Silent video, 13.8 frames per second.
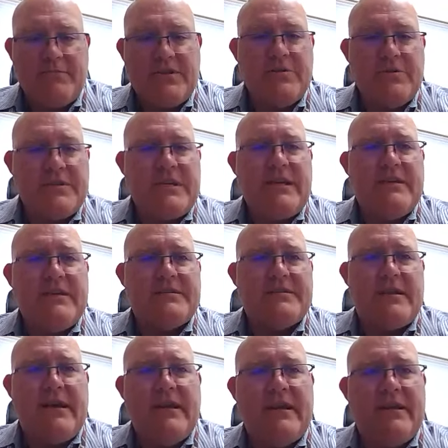2C
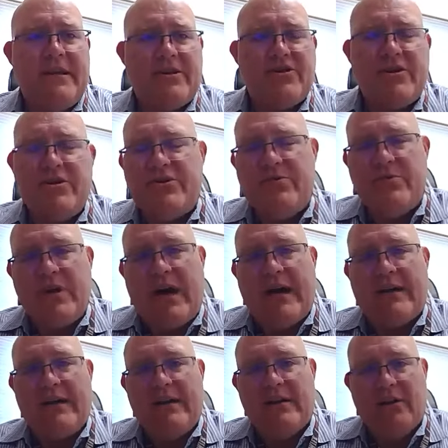is in addition to,
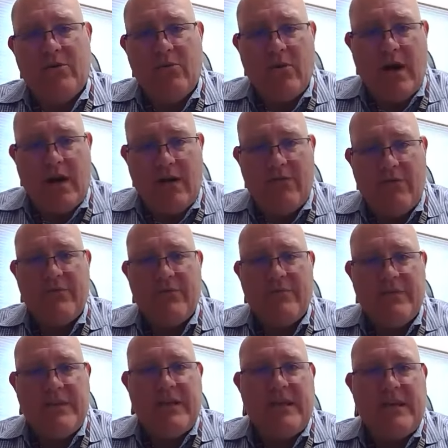not in lieu of,
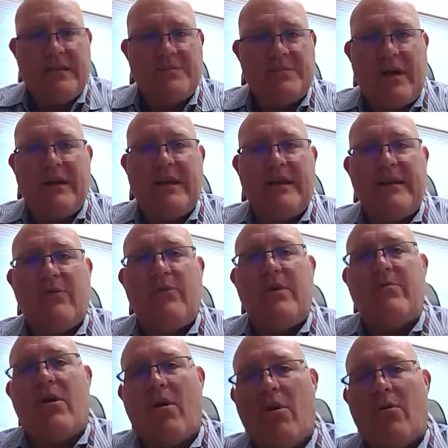the spending that we were